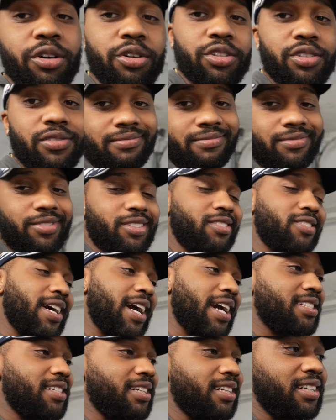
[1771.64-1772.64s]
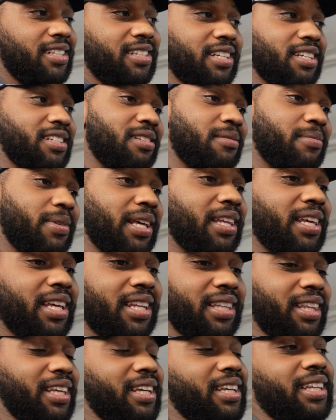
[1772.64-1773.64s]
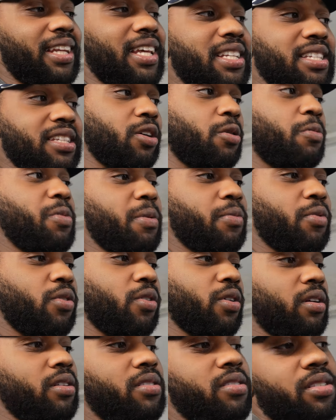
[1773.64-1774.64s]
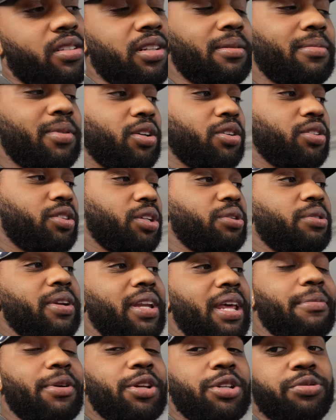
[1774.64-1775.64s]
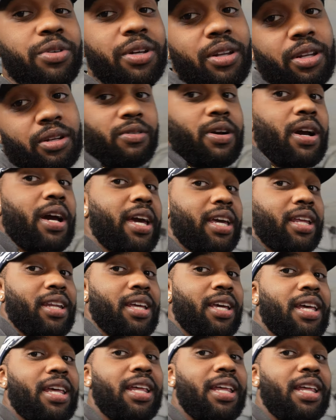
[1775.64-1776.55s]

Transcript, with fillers: little traction system, it, it, it lets a little bit more slip go through, and that bitch went right,